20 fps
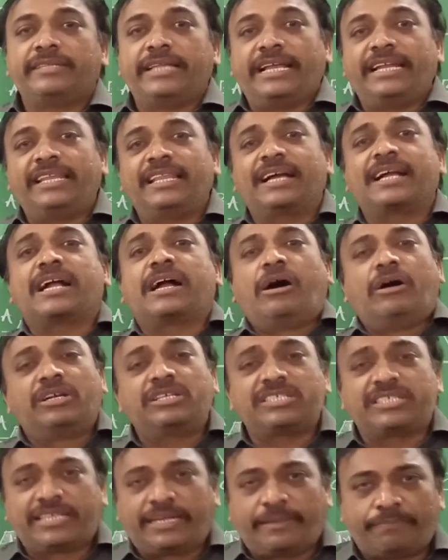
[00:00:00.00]
then the
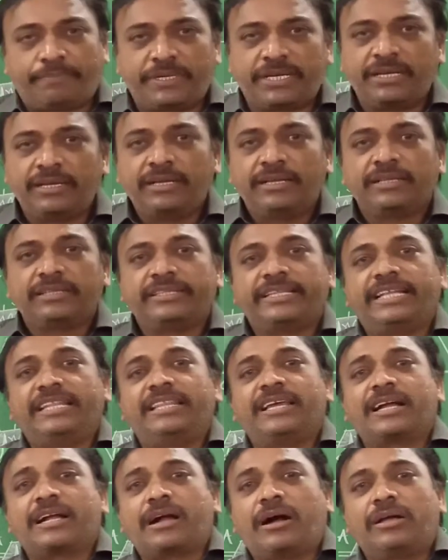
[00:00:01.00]

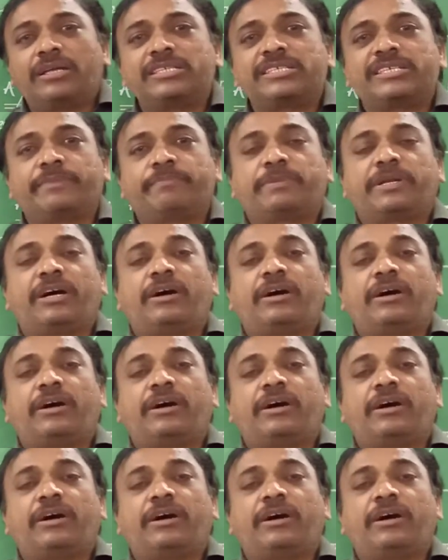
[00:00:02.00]
concept